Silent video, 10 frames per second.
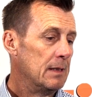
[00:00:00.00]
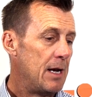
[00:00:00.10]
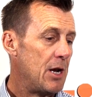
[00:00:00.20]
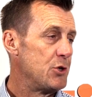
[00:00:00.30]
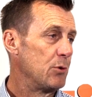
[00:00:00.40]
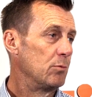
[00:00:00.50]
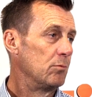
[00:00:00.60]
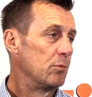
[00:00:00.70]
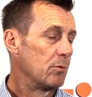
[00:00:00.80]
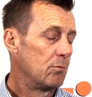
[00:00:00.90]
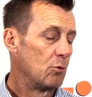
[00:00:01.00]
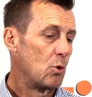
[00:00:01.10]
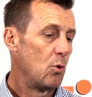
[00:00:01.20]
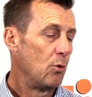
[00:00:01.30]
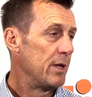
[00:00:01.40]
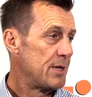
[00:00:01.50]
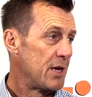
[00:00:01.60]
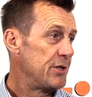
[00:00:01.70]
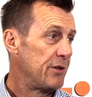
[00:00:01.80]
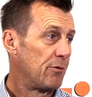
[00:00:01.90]
And as you'll recall, there's
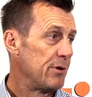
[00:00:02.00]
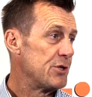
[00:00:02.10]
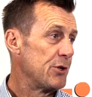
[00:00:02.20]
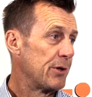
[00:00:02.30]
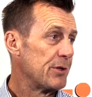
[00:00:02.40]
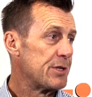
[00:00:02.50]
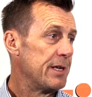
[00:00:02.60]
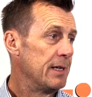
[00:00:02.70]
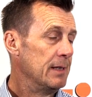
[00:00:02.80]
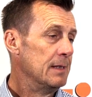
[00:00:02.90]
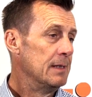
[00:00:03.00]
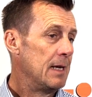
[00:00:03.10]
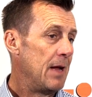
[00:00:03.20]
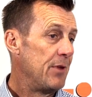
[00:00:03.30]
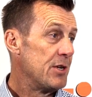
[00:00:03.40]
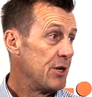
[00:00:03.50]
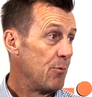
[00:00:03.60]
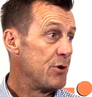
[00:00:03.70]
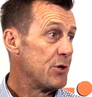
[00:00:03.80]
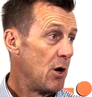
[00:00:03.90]
actually 3 circuits there. And there's the
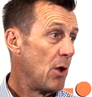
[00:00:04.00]
original